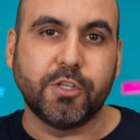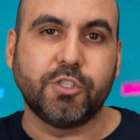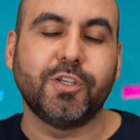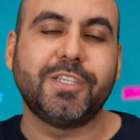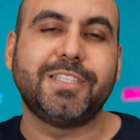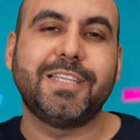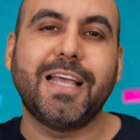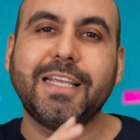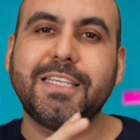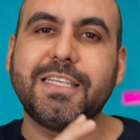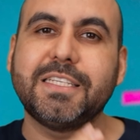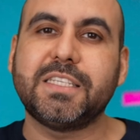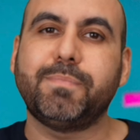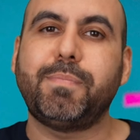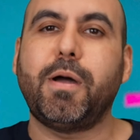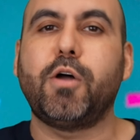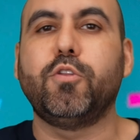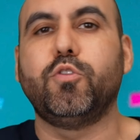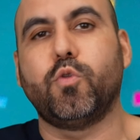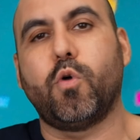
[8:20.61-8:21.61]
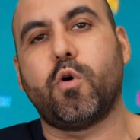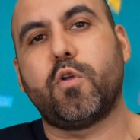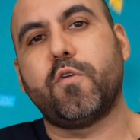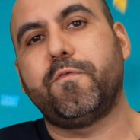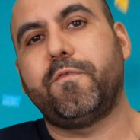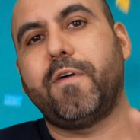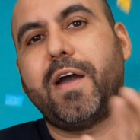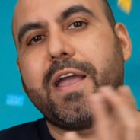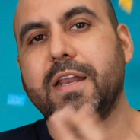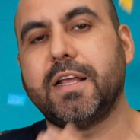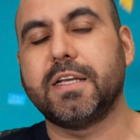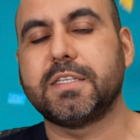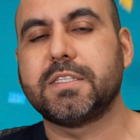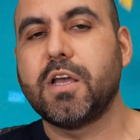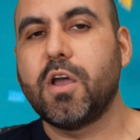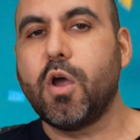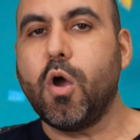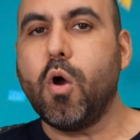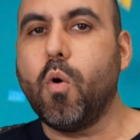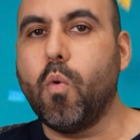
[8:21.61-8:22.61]
So it's not just about notifying us
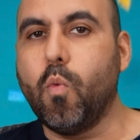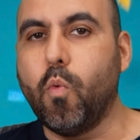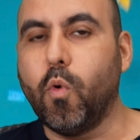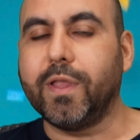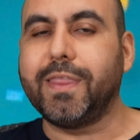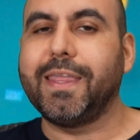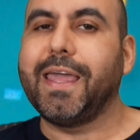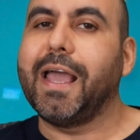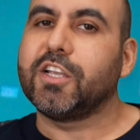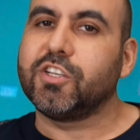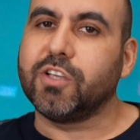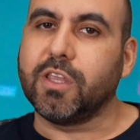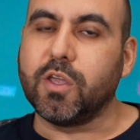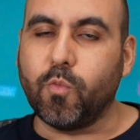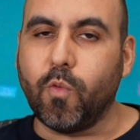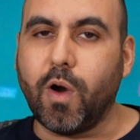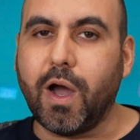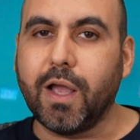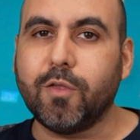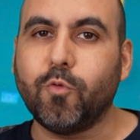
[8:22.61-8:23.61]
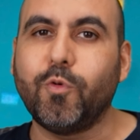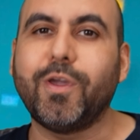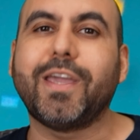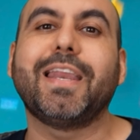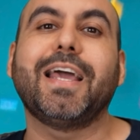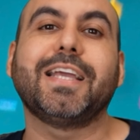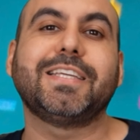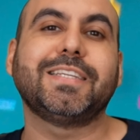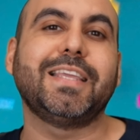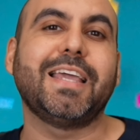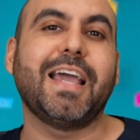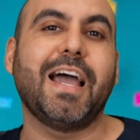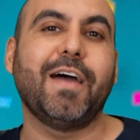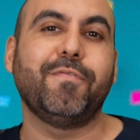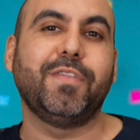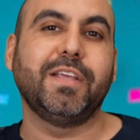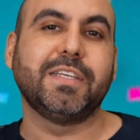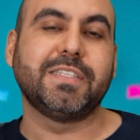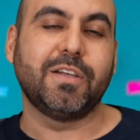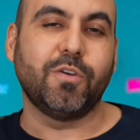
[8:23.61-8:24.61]
what they actually want. We can actually
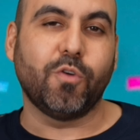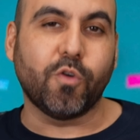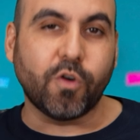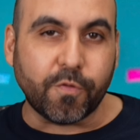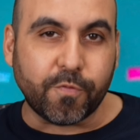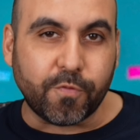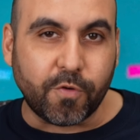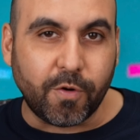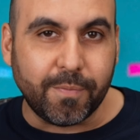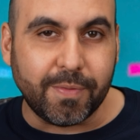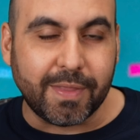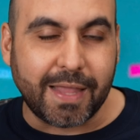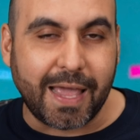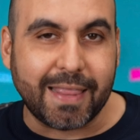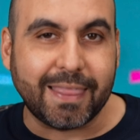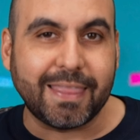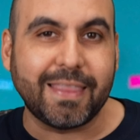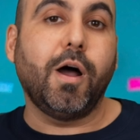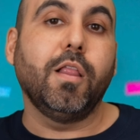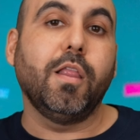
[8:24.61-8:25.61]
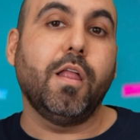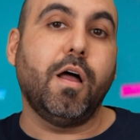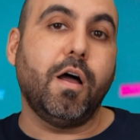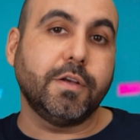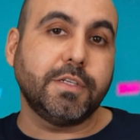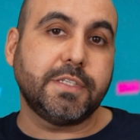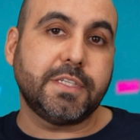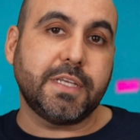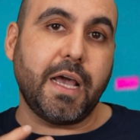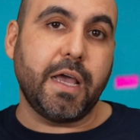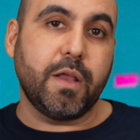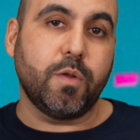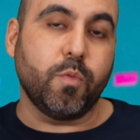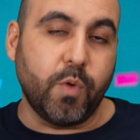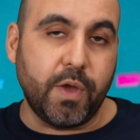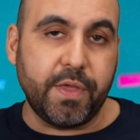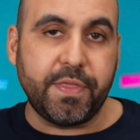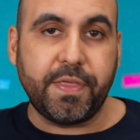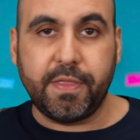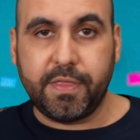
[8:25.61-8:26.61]
have this in order form that alongside
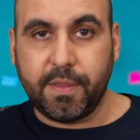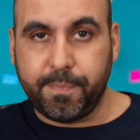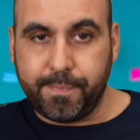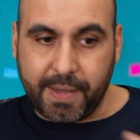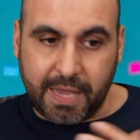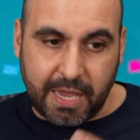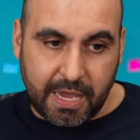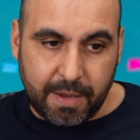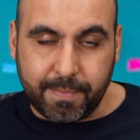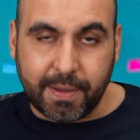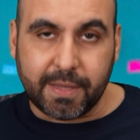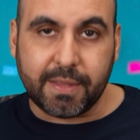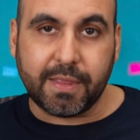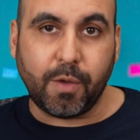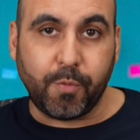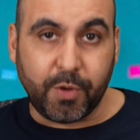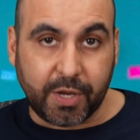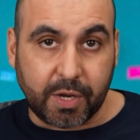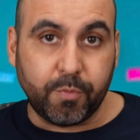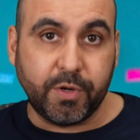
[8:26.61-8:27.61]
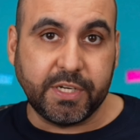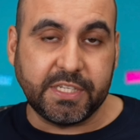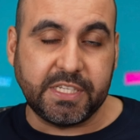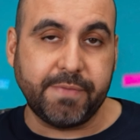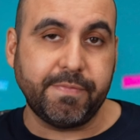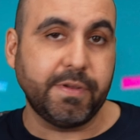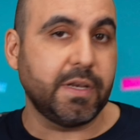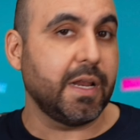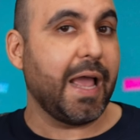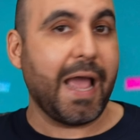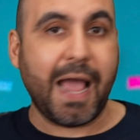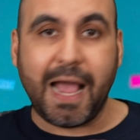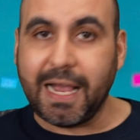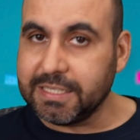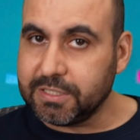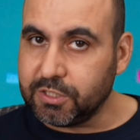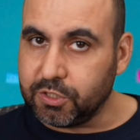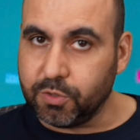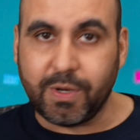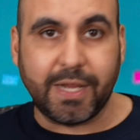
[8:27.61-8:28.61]
with the payment that we can receive it
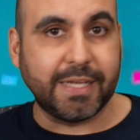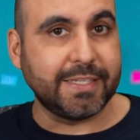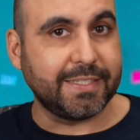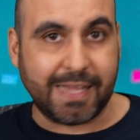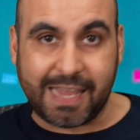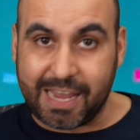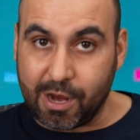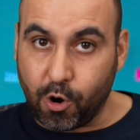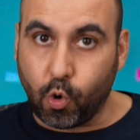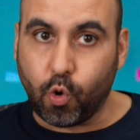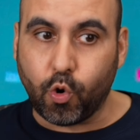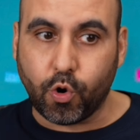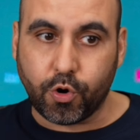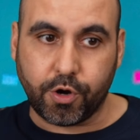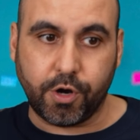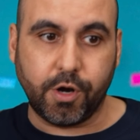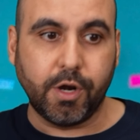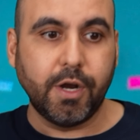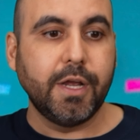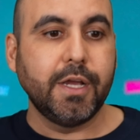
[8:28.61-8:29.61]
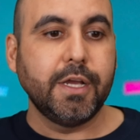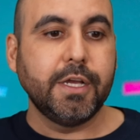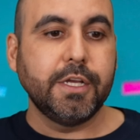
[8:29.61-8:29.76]
as soon as they order.